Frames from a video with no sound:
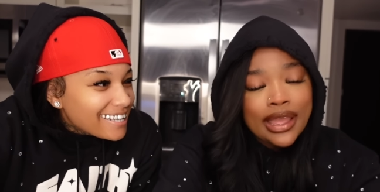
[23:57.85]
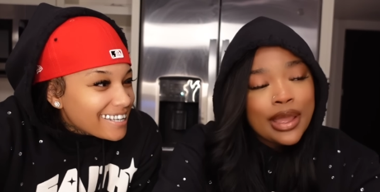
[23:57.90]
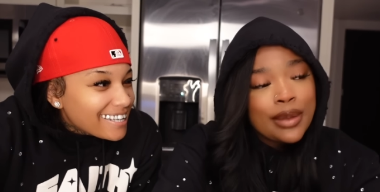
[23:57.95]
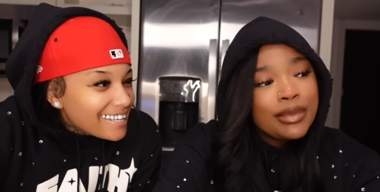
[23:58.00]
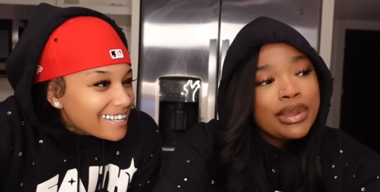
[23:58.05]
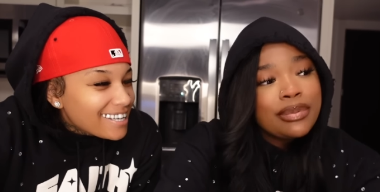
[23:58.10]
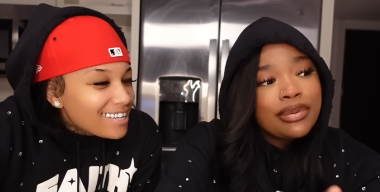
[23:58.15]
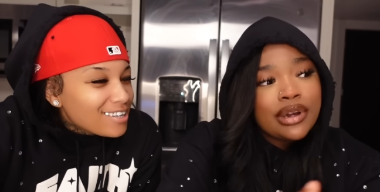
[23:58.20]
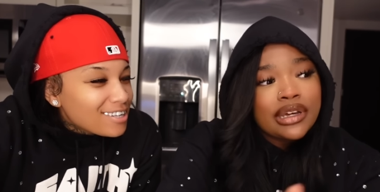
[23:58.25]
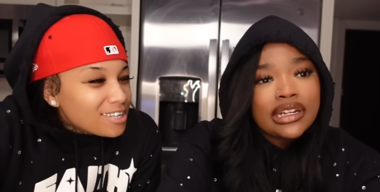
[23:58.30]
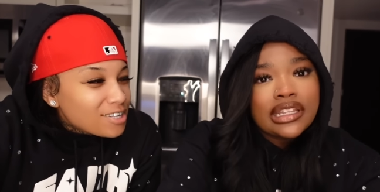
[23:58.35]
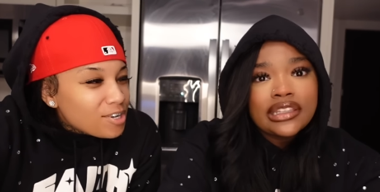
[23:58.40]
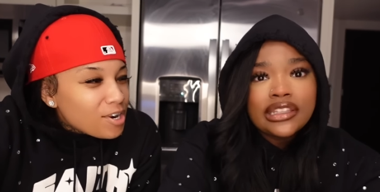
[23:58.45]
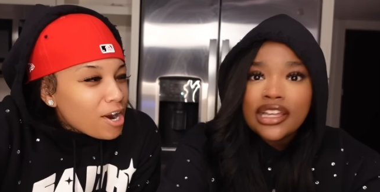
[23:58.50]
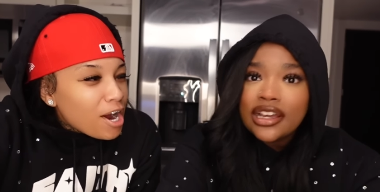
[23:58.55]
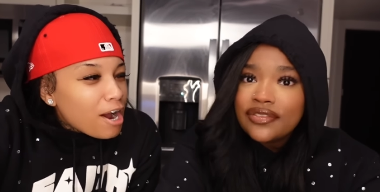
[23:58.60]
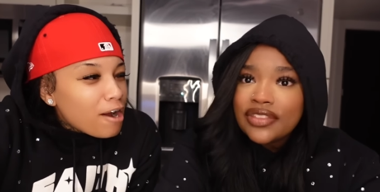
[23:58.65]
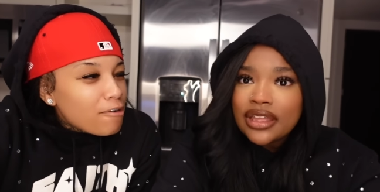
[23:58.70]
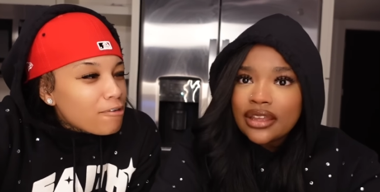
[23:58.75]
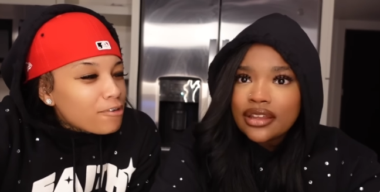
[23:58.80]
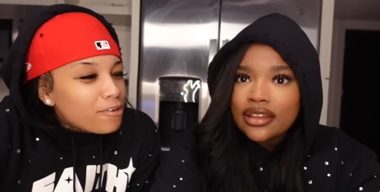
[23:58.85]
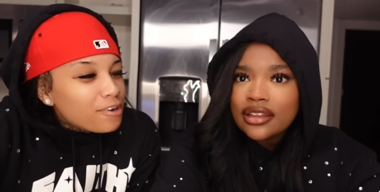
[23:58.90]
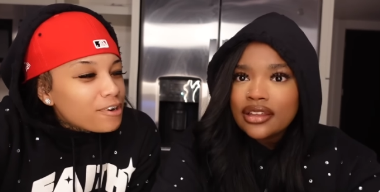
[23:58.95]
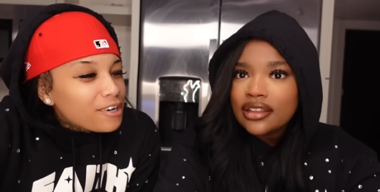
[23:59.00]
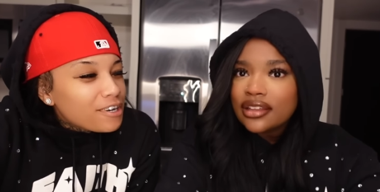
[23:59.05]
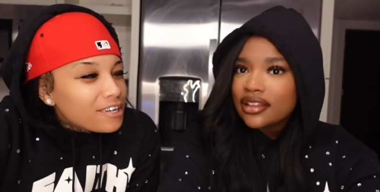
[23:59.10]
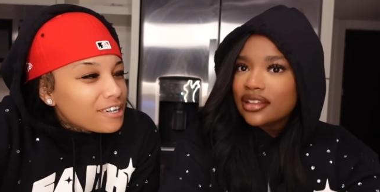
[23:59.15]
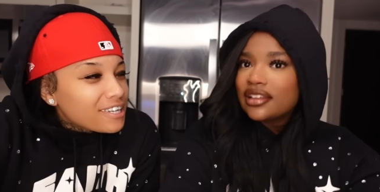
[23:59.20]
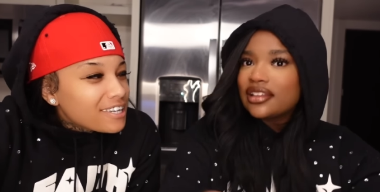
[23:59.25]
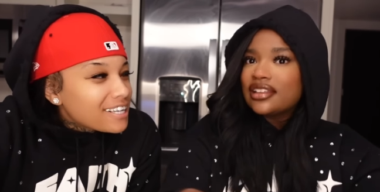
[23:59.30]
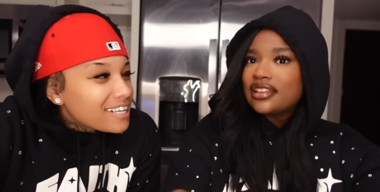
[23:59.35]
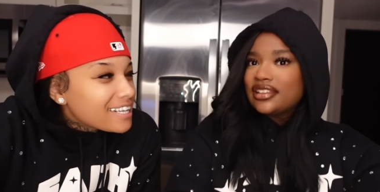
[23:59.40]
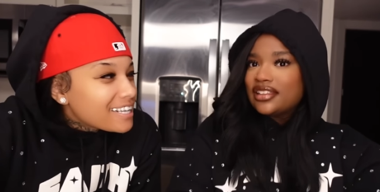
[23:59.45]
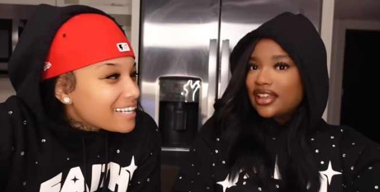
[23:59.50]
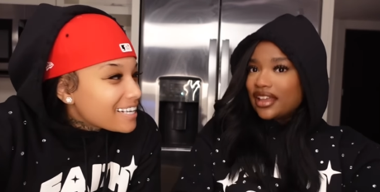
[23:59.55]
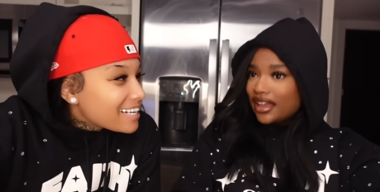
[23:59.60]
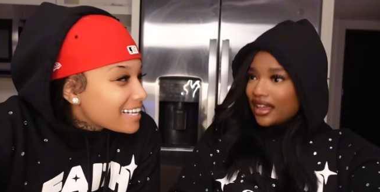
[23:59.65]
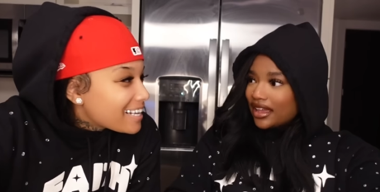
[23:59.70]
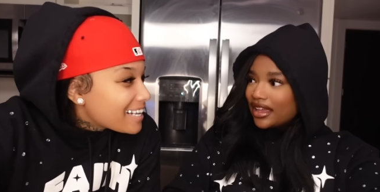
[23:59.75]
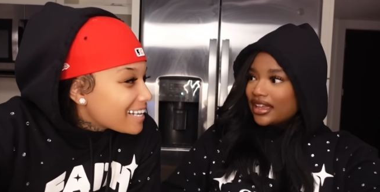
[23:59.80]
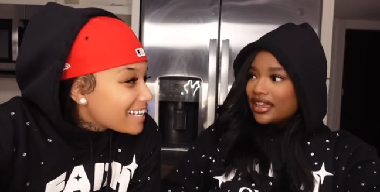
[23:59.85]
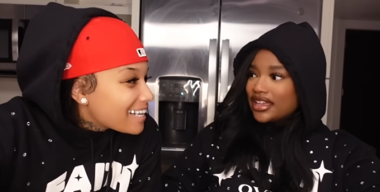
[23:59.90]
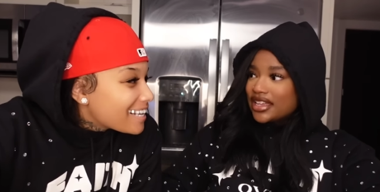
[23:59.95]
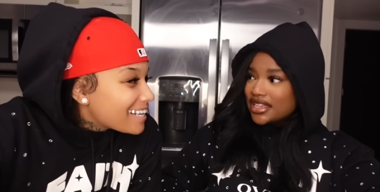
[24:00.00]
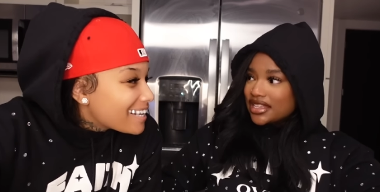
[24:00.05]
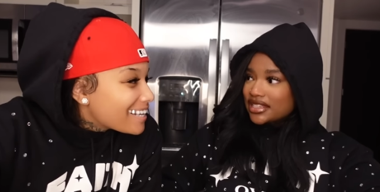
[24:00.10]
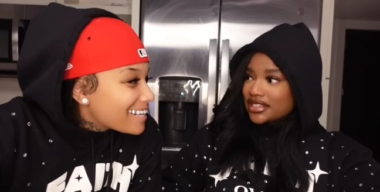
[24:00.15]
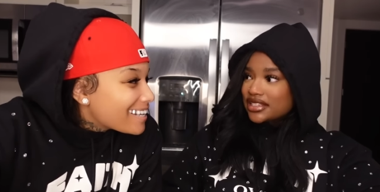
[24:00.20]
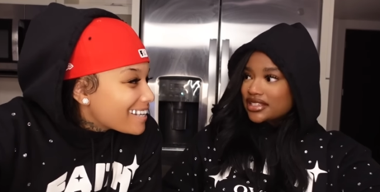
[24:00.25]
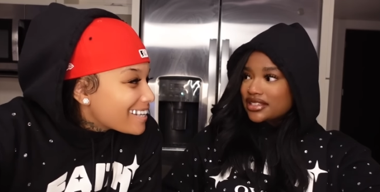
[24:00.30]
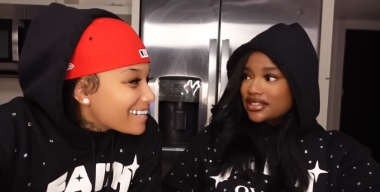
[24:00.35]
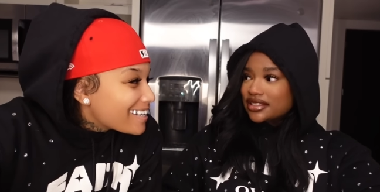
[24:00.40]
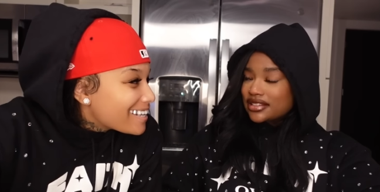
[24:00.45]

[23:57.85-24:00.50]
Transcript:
Speaker 1: people you gonna was crying love for real. Yes,